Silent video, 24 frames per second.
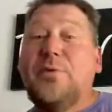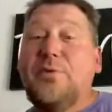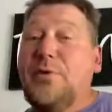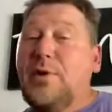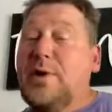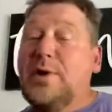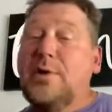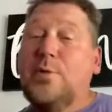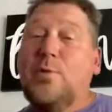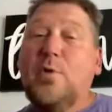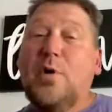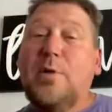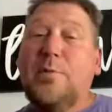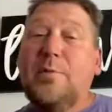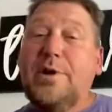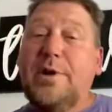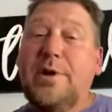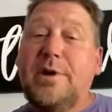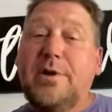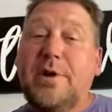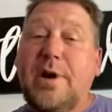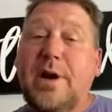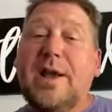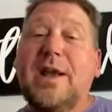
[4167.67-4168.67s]
fucking woman
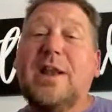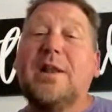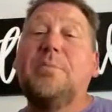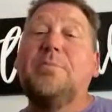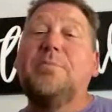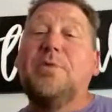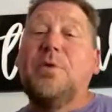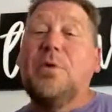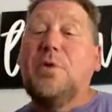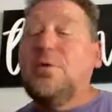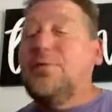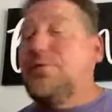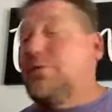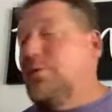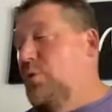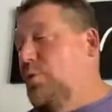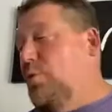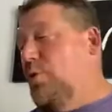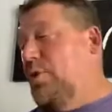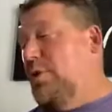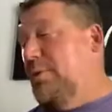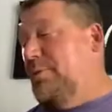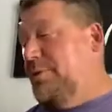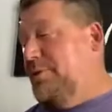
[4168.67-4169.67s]
here. I got a I'll beautiful
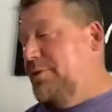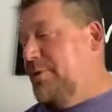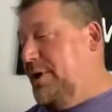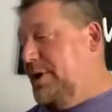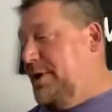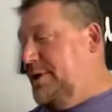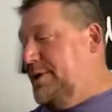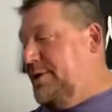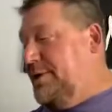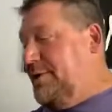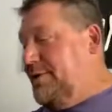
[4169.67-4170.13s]
woman right here.